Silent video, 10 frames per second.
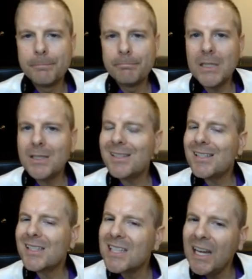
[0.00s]
It's the
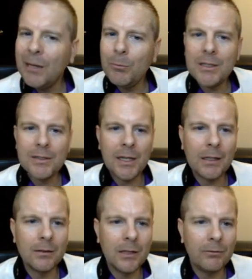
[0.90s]
same
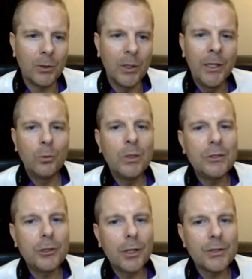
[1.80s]
exact level. We
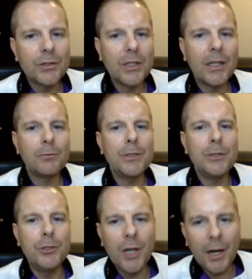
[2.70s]
just got
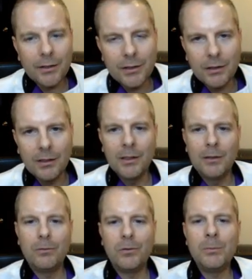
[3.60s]
rejected
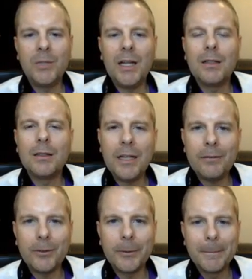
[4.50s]
from that
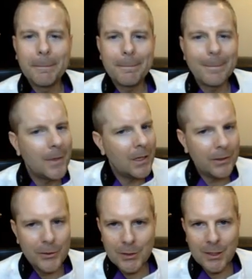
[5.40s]
level. Not a
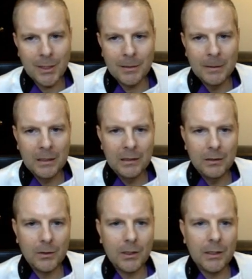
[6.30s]
good sign.
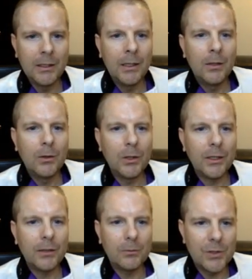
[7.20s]
Okay? Look
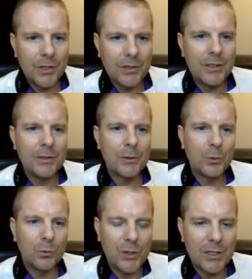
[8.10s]
at resistance,
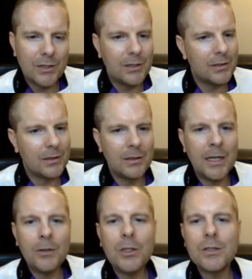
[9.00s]
resistance.
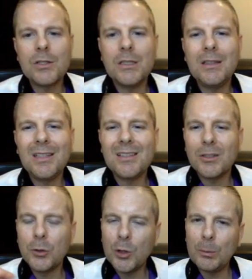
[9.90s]
Now you can see things a
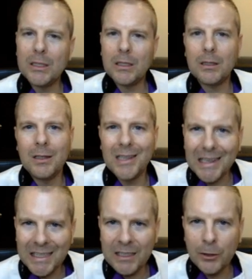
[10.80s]
little bit
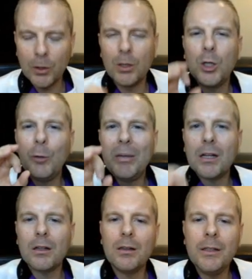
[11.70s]
cleaner, a little bit
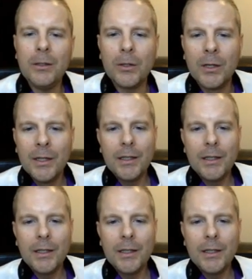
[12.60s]
clearer.